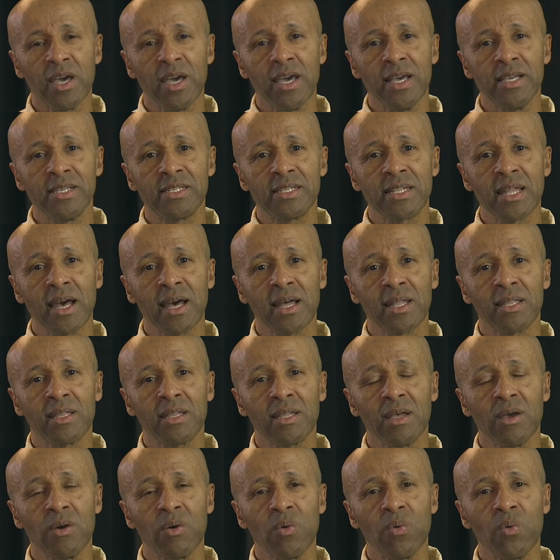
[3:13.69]
is
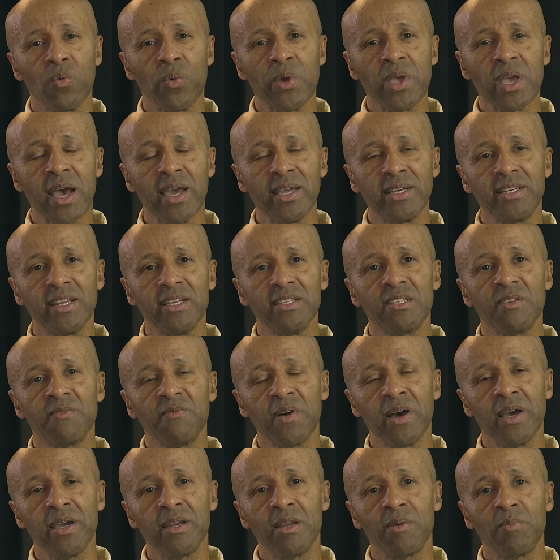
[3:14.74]
that we
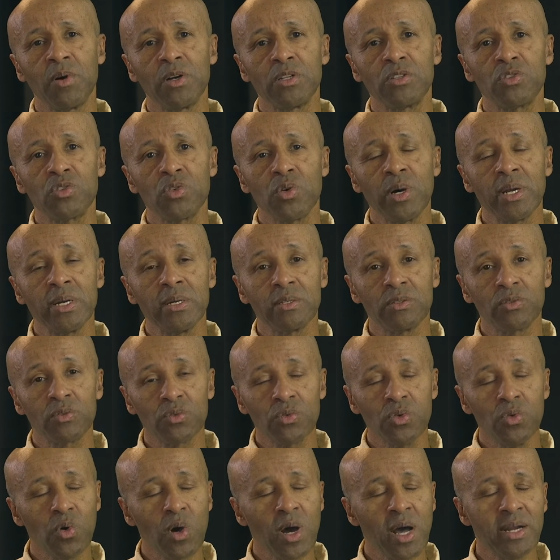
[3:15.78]
identified about
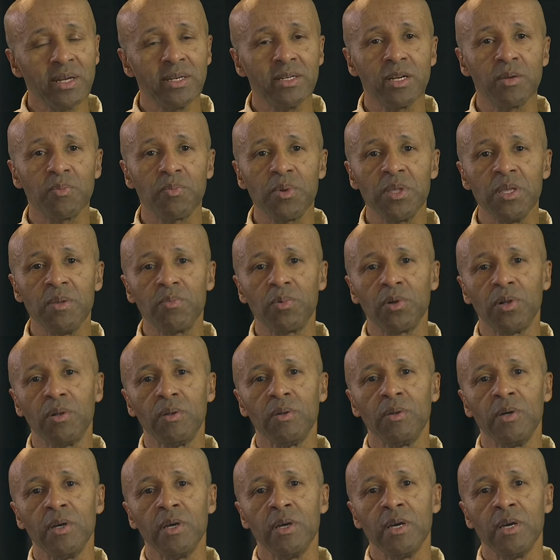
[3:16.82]
200 people